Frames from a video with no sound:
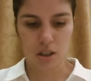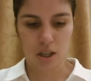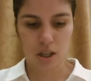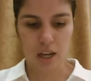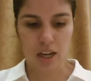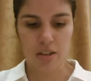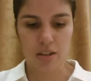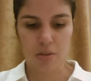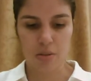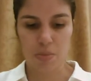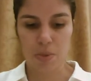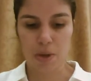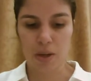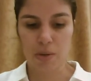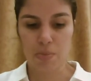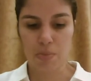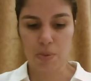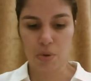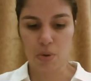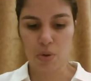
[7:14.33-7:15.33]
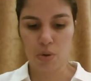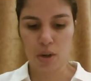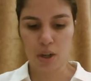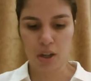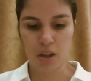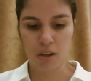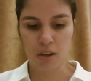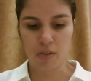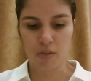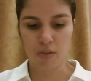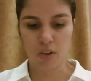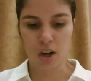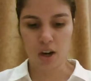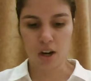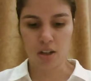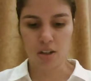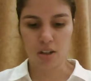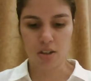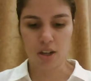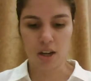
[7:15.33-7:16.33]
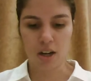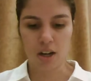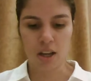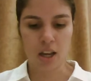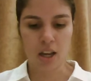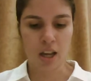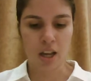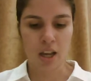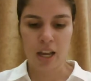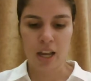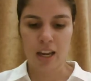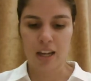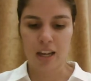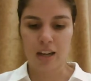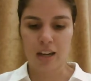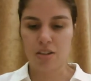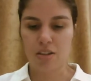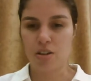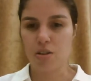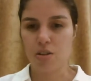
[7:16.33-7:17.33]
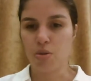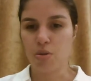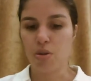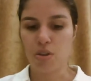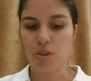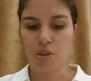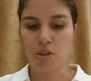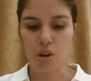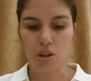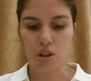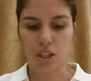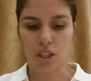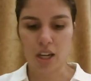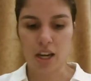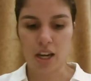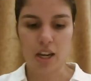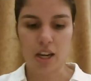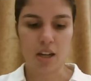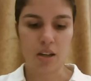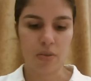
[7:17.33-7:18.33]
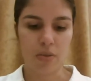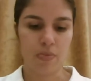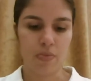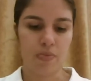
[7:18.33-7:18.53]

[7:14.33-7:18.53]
He's a big boy, Fred had said. He doesn't look 13.